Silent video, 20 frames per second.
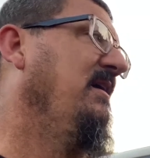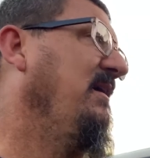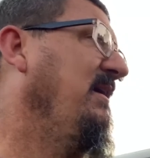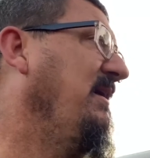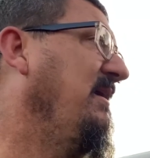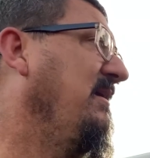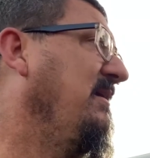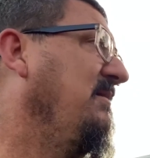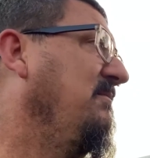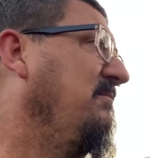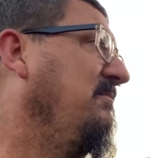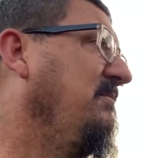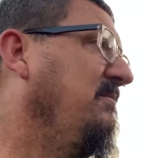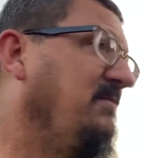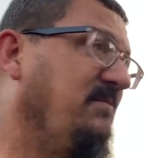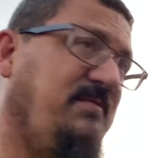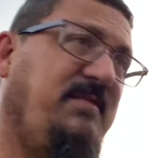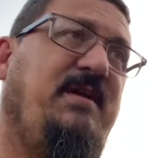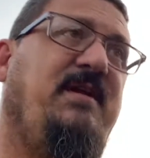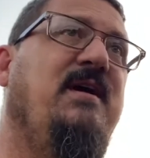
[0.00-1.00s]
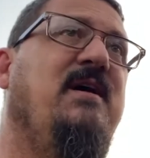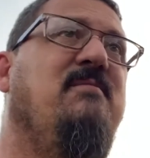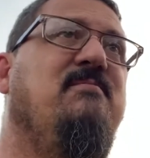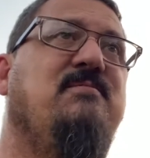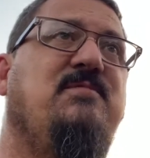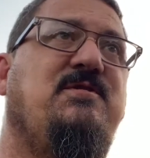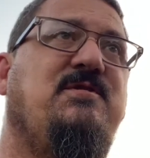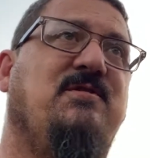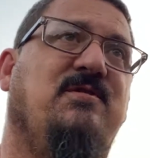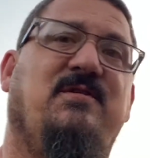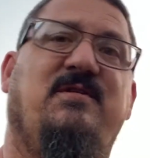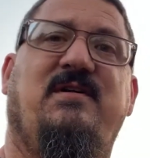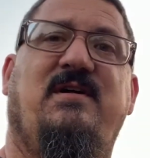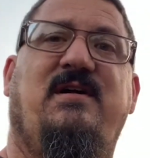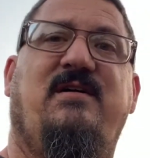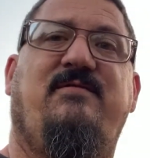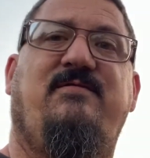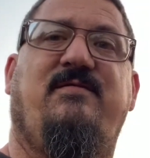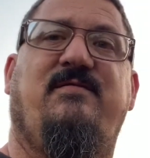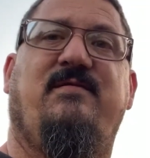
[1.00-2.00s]
And yep, sure
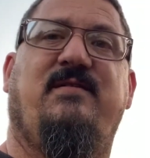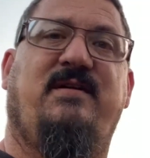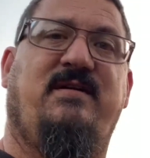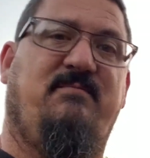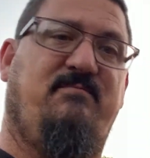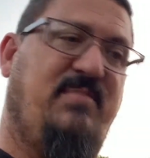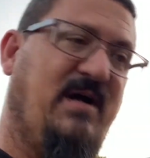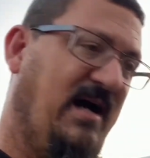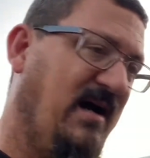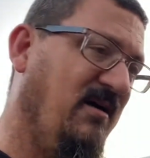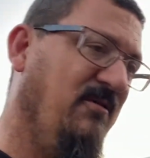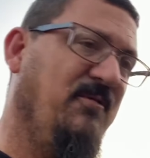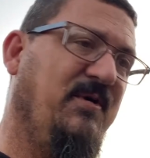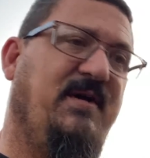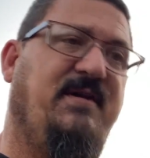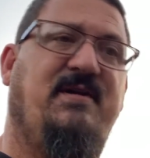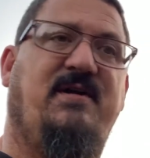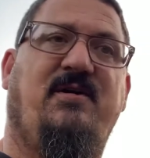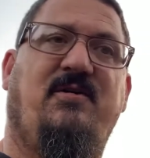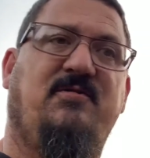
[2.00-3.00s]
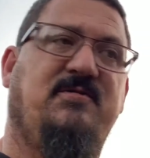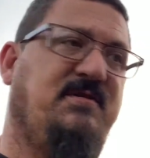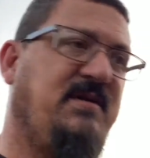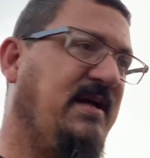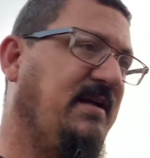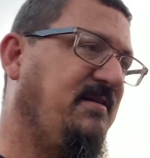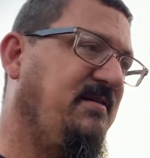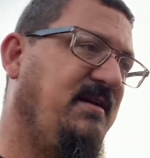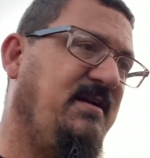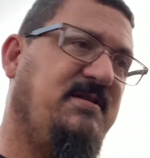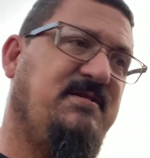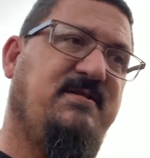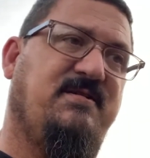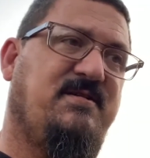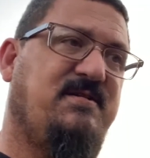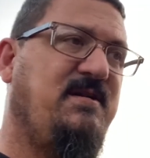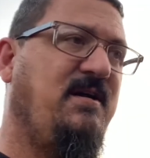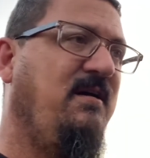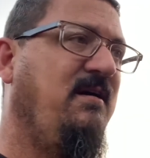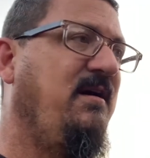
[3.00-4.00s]
enough, and power windows, had a decent
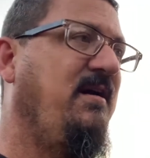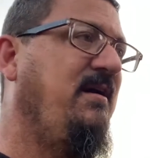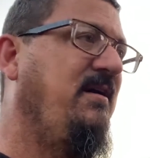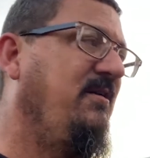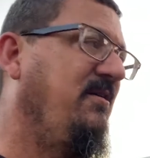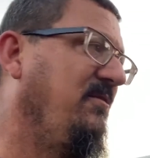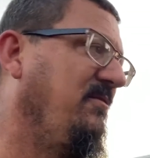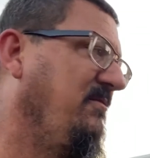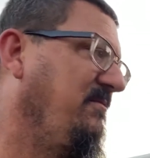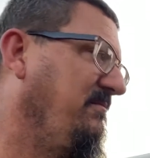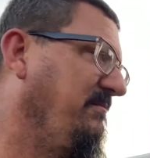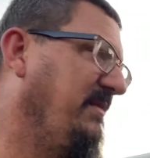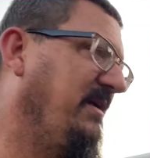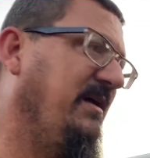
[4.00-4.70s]
stereo,